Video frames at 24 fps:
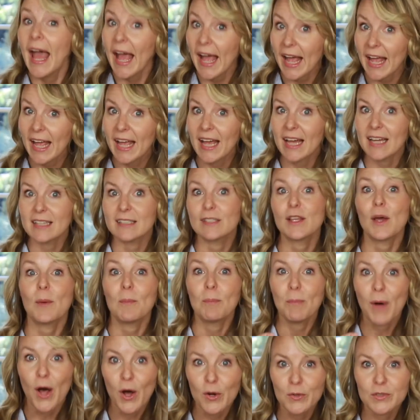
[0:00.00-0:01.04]
and
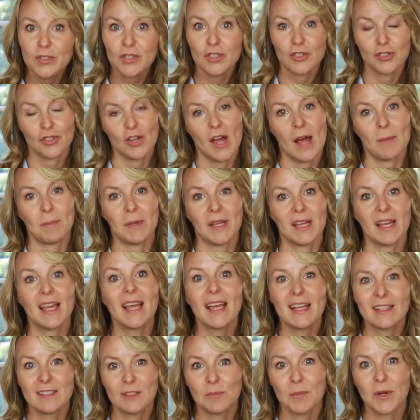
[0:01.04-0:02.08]
post-shopping
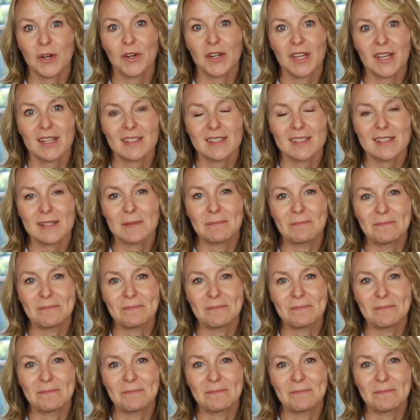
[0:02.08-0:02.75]
experience.